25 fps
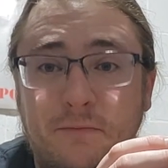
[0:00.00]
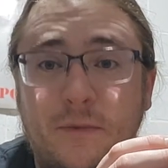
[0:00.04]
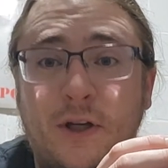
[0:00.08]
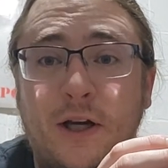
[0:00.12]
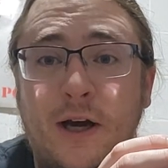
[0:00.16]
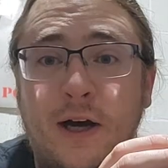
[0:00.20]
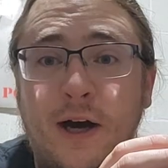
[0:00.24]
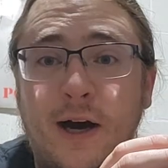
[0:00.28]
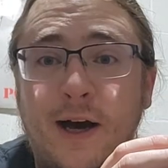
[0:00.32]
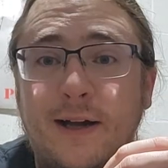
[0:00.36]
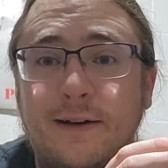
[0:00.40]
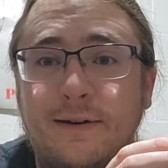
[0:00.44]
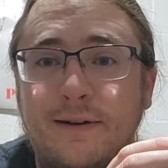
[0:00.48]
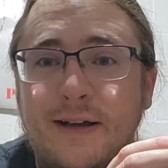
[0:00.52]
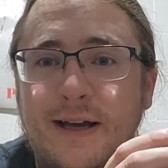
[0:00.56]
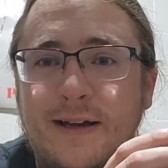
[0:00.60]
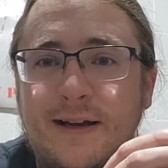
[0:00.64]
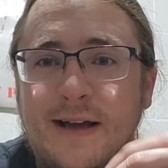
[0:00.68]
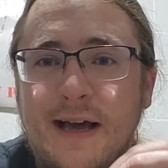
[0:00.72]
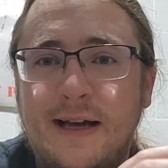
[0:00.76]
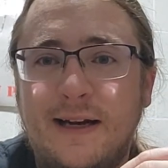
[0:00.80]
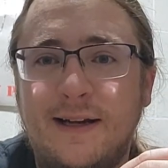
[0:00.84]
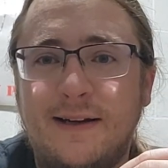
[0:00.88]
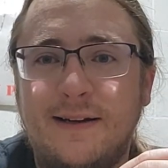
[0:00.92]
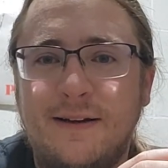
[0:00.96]
cut and
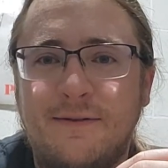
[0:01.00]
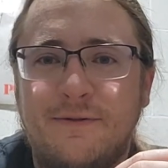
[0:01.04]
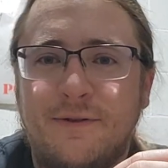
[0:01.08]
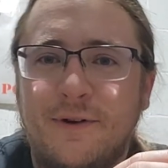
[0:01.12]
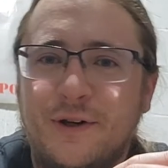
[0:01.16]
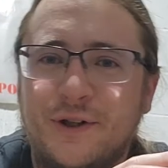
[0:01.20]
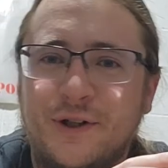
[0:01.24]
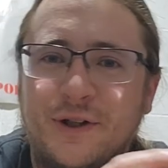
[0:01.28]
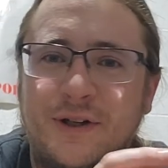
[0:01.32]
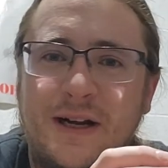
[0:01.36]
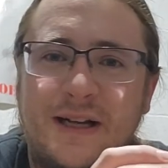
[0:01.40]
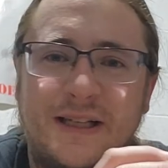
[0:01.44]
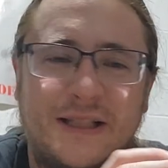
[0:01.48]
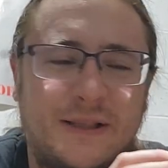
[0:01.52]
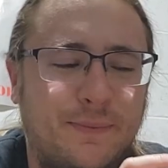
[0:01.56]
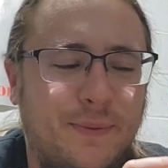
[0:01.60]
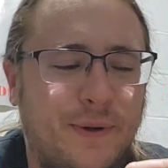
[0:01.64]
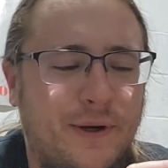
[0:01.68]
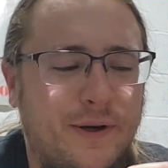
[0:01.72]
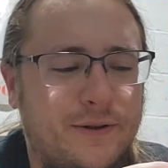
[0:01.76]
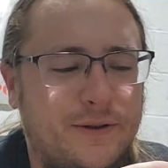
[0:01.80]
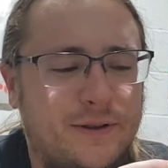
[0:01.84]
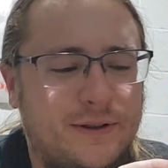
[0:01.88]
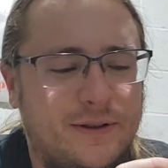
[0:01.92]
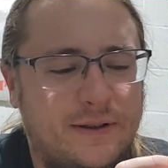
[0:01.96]
edited version, I
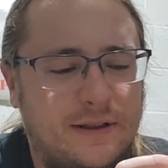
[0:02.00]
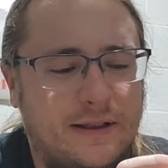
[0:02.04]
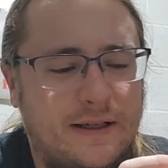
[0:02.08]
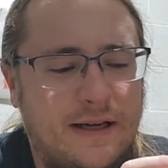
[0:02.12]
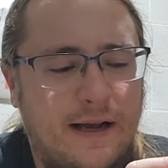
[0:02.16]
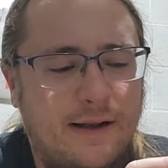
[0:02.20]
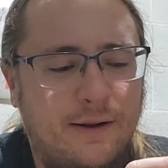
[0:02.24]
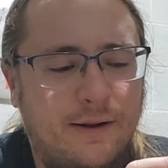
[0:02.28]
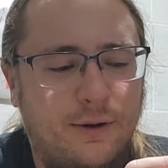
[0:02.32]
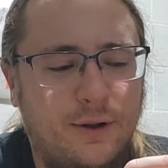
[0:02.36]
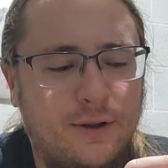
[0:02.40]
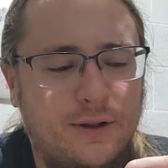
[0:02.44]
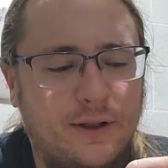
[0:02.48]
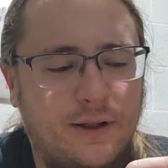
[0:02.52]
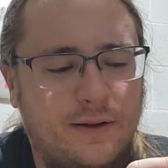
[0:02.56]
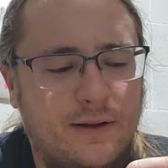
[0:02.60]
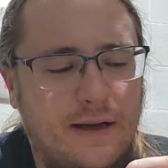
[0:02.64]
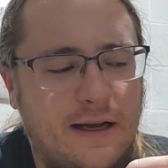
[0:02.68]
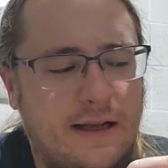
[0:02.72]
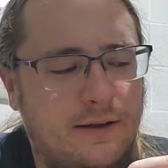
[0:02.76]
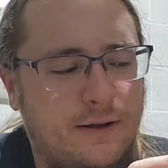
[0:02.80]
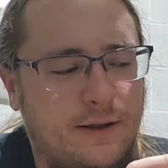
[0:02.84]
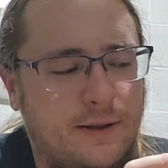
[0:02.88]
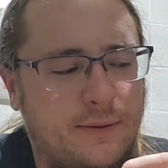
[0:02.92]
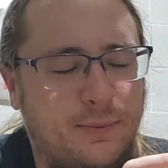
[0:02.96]
suppose. And I
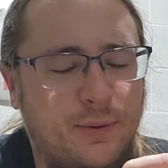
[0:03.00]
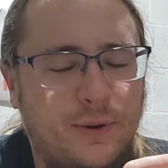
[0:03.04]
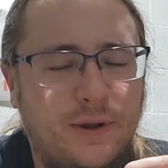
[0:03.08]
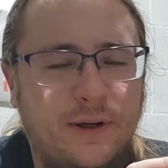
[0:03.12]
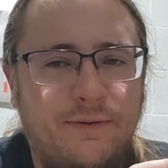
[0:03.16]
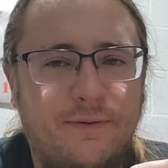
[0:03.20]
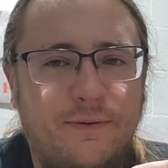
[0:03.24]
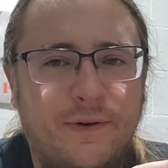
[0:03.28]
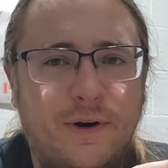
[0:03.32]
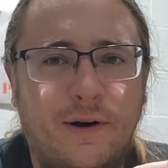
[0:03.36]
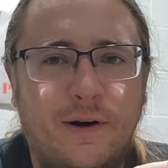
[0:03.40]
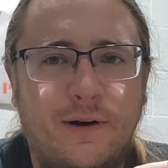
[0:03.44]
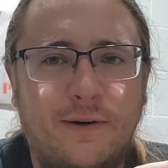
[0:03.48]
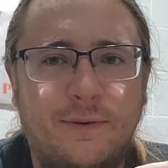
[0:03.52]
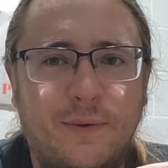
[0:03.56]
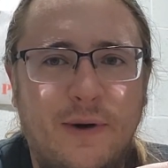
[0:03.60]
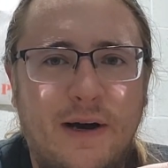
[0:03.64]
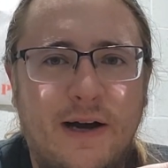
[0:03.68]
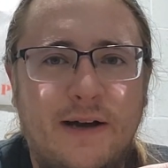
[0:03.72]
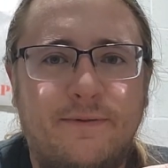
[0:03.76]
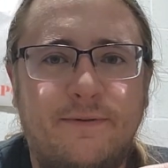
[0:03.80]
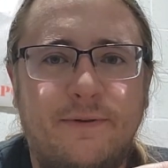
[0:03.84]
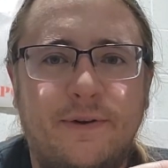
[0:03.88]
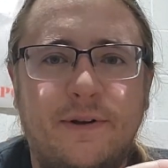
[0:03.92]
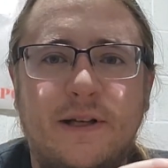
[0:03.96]
looked pretty far and
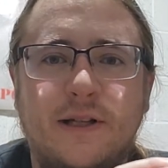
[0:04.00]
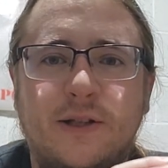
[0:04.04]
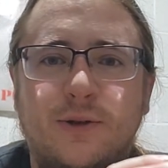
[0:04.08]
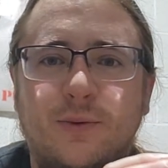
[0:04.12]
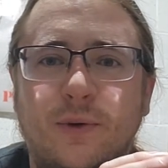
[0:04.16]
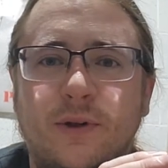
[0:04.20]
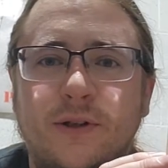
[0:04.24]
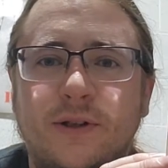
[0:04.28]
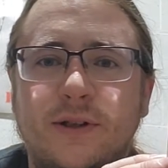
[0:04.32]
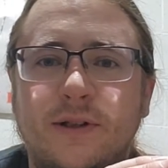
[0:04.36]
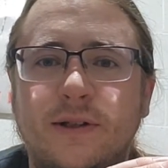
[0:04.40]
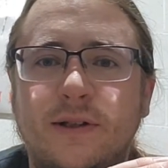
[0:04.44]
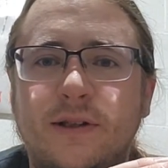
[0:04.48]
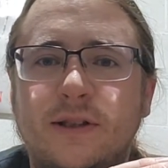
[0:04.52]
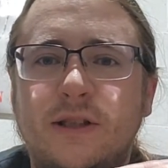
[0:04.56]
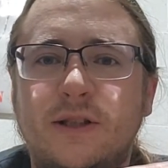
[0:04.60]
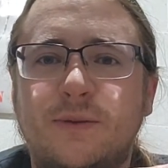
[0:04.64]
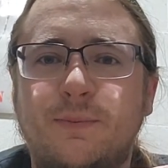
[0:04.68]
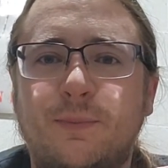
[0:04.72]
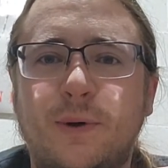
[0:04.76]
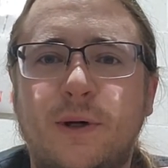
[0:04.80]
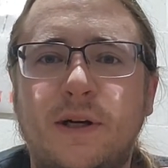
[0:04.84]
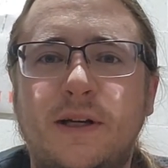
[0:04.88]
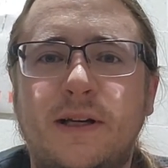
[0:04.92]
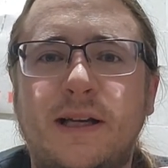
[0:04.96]
wide for this one, so this is
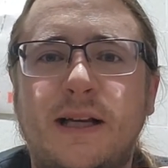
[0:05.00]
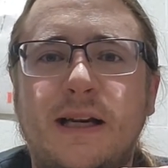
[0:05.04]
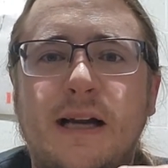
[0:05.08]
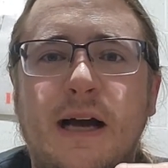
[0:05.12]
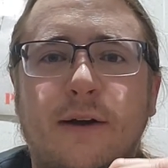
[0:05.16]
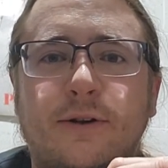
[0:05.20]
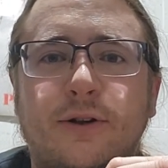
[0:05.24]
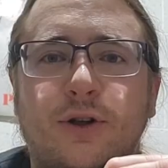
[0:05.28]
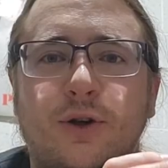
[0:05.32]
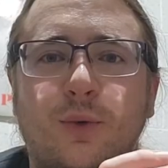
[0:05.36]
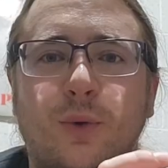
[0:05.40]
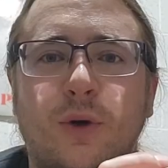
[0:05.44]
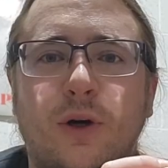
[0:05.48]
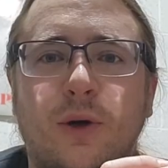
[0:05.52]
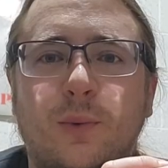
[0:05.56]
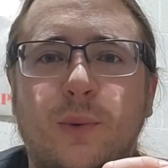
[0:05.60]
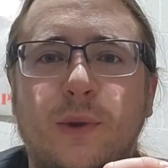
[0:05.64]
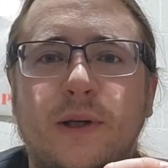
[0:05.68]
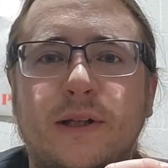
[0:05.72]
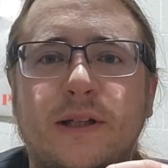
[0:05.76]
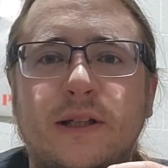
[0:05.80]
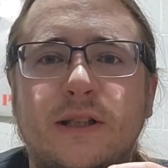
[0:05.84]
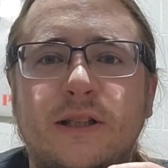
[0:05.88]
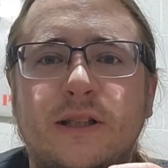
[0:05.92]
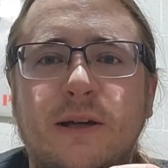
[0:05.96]
pretty neat. I do want to
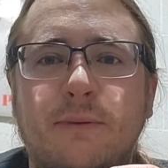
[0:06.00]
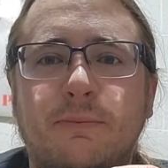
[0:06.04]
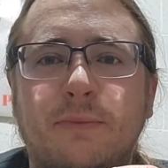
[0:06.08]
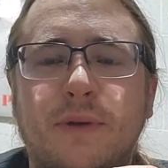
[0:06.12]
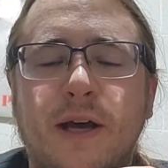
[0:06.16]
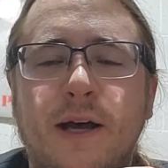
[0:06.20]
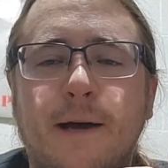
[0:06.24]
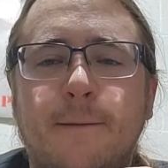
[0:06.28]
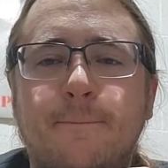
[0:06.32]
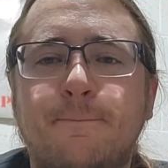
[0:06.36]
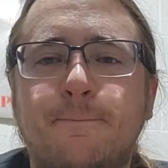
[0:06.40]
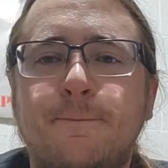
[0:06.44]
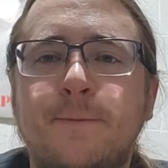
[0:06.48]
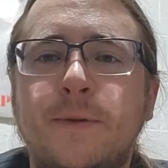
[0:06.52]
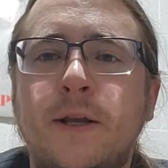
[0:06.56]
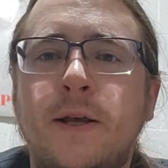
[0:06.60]
read this someday.